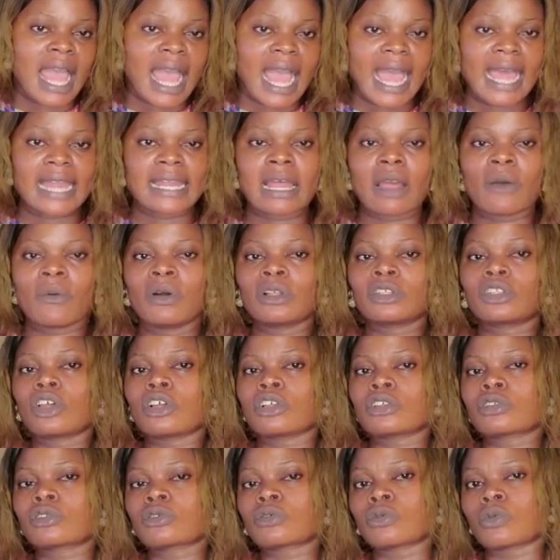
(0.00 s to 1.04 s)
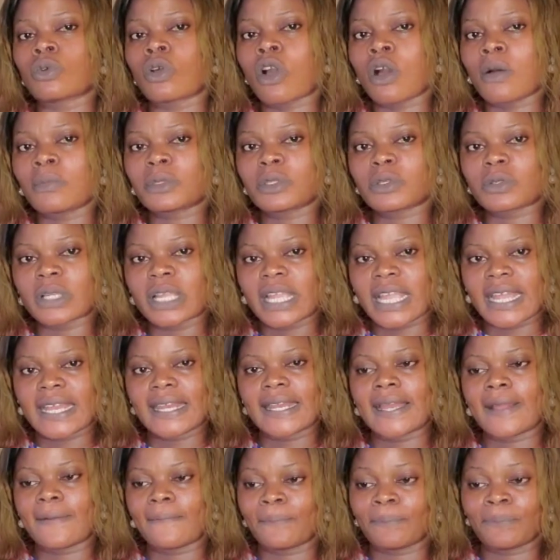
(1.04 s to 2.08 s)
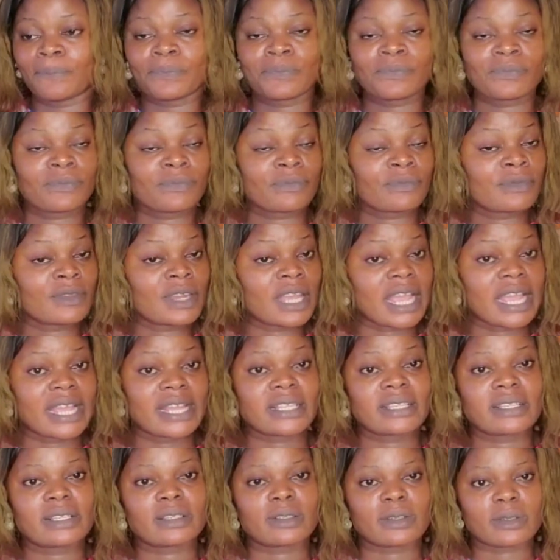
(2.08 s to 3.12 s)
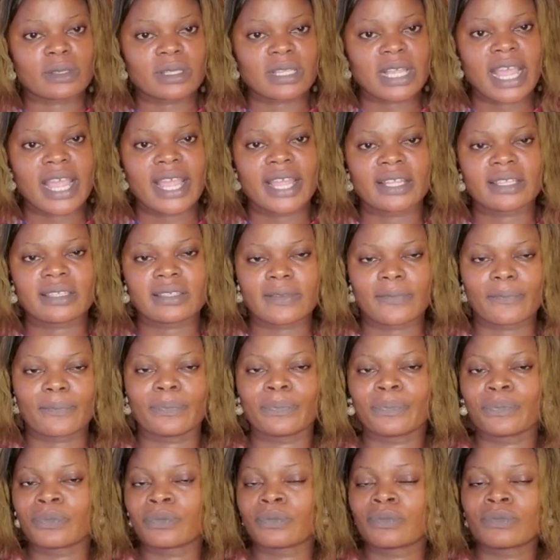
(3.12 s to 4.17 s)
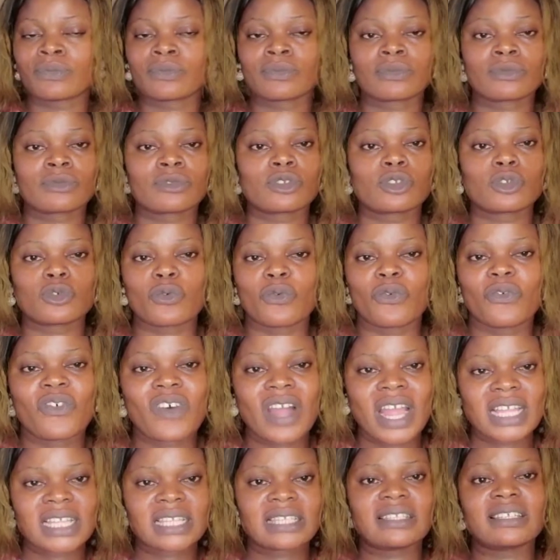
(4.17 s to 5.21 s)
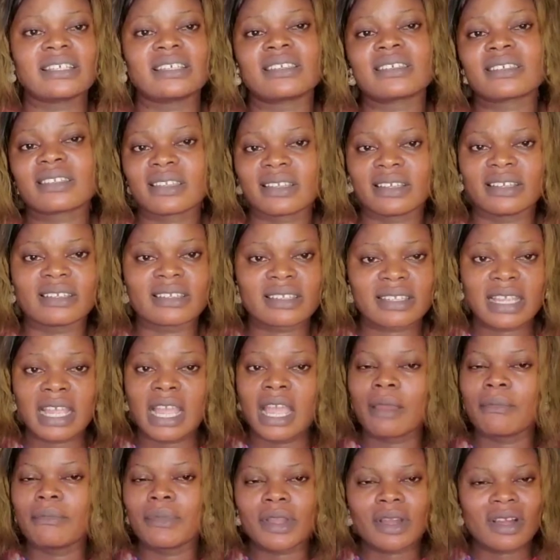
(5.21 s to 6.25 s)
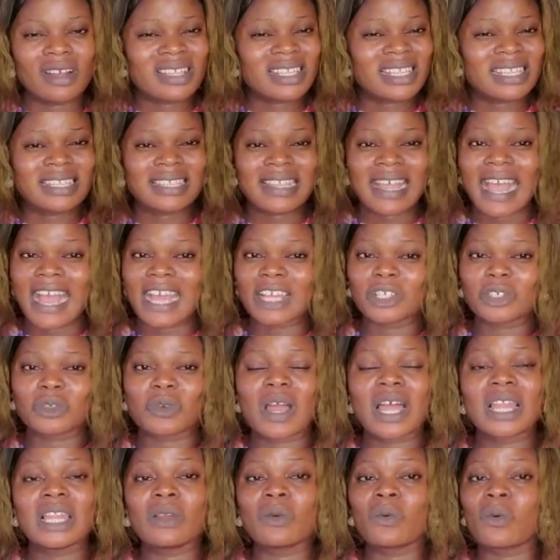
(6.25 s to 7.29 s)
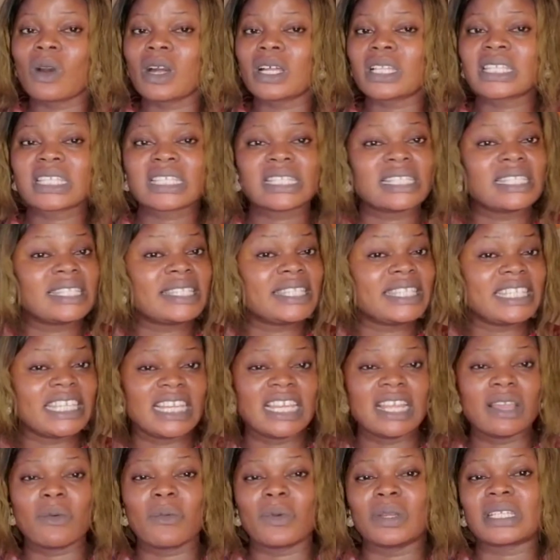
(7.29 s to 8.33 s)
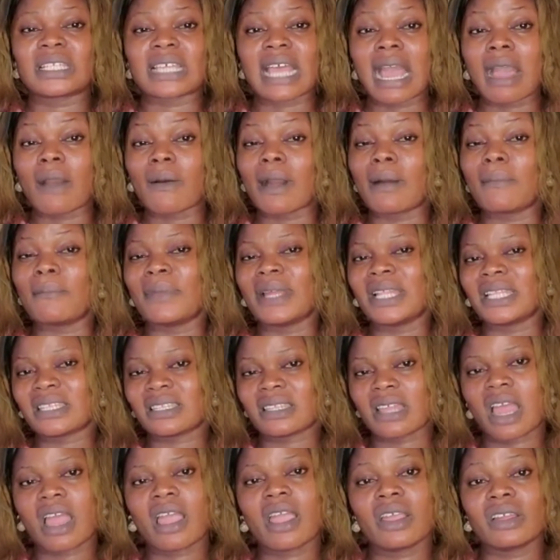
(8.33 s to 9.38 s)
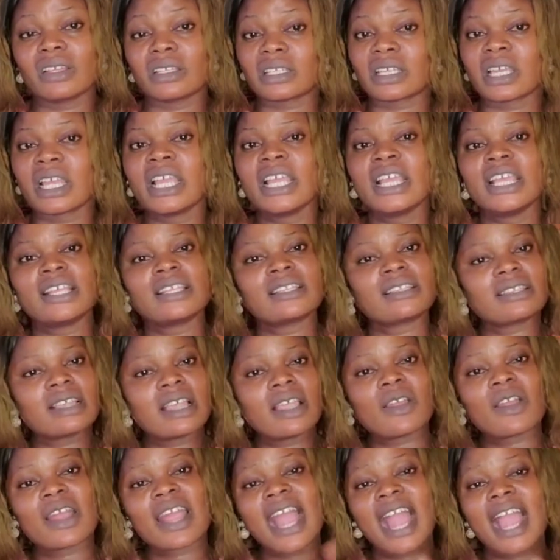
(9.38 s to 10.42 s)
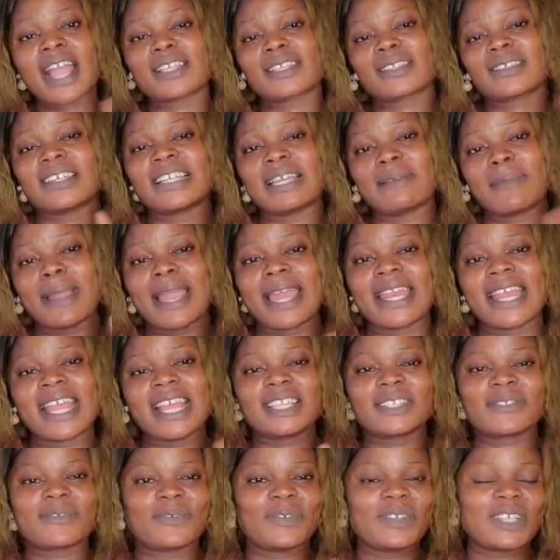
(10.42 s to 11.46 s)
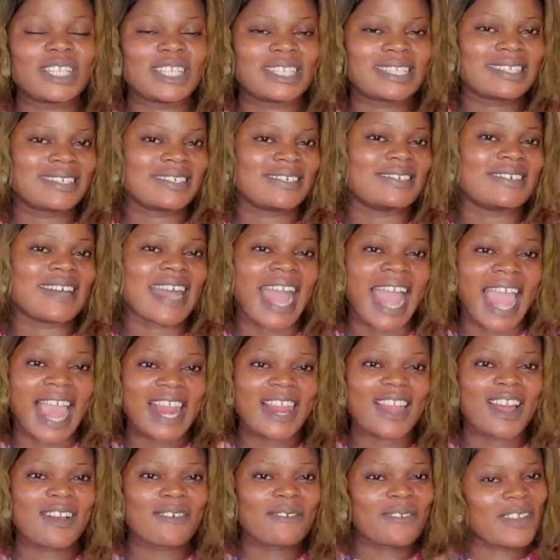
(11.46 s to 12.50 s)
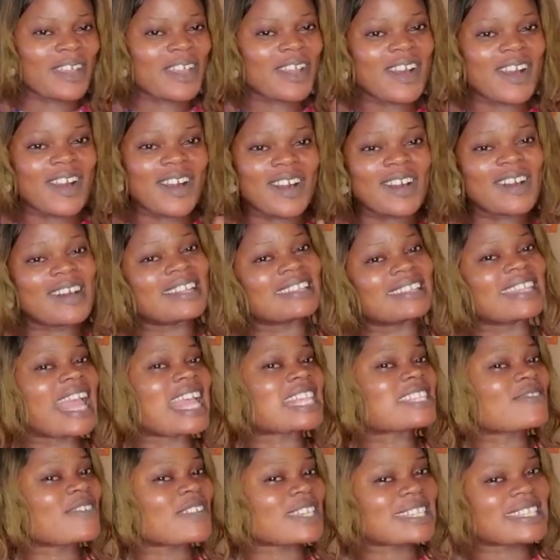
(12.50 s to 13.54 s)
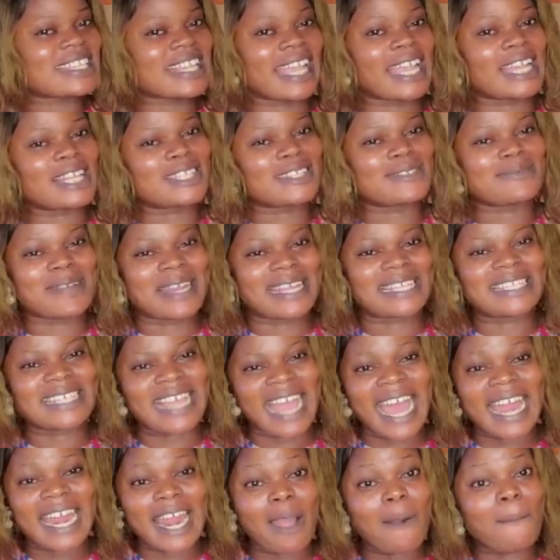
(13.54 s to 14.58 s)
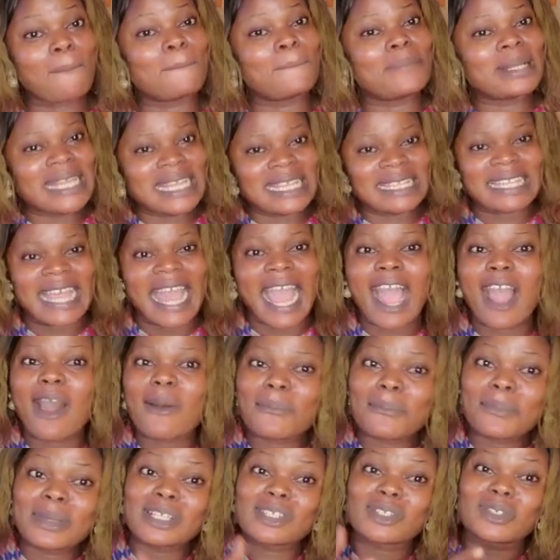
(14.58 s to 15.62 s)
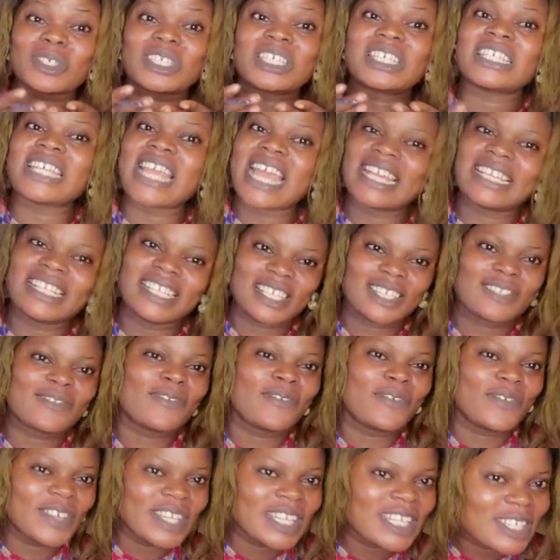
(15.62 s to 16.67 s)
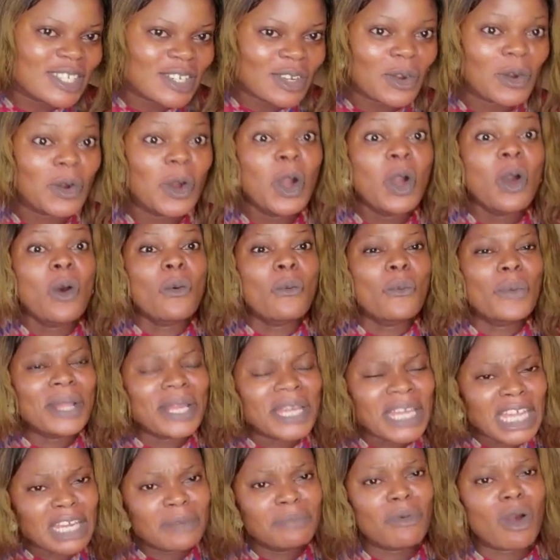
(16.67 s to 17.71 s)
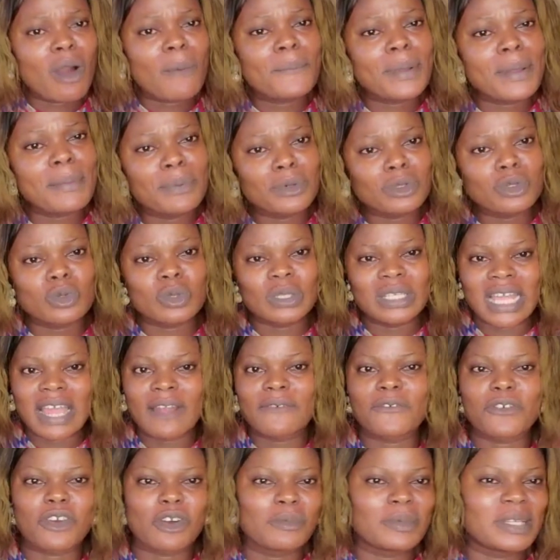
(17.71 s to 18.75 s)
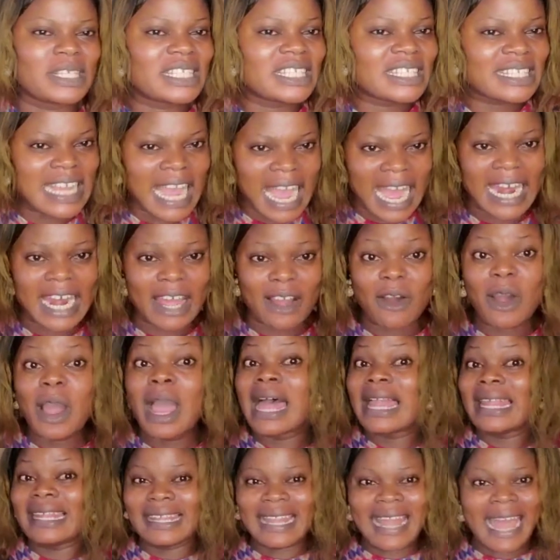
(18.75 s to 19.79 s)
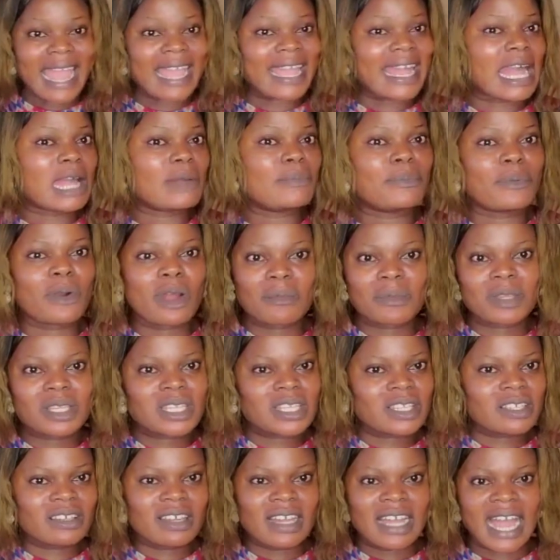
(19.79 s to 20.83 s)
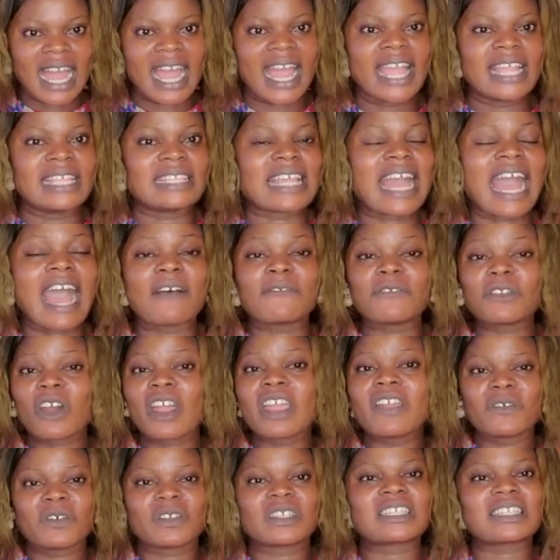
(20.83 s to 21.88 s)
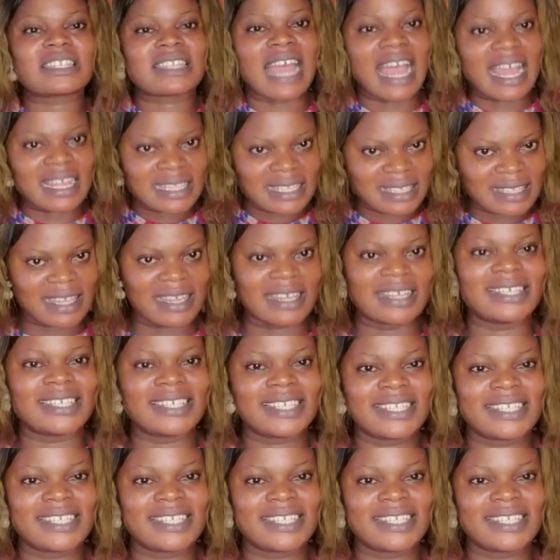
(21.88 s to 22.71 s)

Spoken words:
And I want us to come together as a society to fight these things because it's actually what's dealing with our mental health. See you guys soon in my next video. I love you all. Thanks for sticking to my channel. Please help me to share this video. We need more people to learn from this channel. Like I promise you guys, I've not even started.